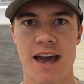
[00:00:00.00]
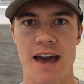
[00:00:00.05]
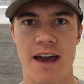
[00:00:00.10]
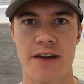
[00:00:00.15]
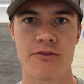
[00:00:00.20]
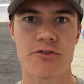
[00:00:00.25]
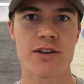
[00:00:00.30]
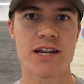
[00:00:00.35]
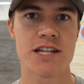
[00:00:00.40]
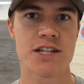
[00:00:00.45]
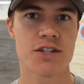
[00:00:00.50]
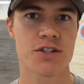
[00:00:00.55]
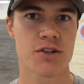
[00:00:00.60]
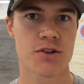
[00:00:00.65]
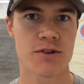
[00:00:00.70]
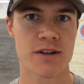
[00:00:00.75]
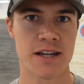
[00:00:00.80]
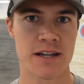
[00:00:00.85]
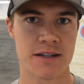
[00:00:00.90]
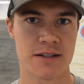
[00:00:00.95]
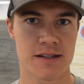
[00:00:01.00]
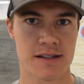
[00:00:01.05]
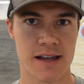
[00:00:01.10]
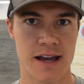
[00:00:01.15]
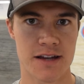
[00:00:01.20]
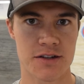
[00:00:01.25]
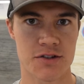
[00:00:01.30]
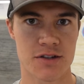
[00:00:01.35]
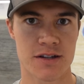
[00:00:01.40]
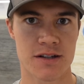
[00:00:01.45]
every shooting
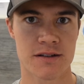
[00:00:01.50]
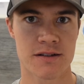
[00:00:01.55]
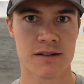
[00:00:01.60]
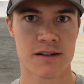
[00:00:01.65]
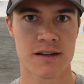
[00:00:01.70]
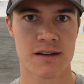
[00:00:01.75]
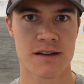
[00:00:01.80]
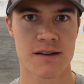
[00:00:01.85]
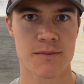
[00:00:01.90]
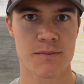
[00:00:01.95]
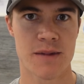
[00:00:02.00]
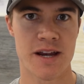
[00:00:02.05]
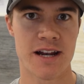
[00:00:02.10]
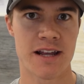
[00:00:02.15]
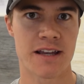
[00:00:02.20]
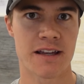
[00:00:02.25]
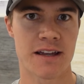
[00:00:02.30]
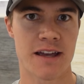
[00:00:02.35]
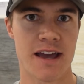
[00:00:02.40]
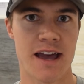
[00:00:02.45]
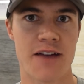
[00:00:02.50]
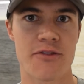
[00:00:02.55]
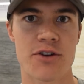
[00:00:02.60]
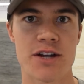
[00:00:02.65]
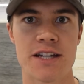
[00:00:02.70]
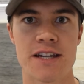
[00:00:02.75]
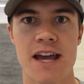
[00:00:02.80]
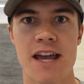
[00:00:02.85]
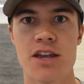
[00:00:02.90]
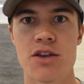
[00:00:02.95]
session, meaning
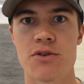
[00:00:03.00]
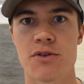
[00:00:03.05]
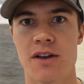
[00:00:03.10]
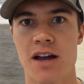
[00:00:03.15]
every day you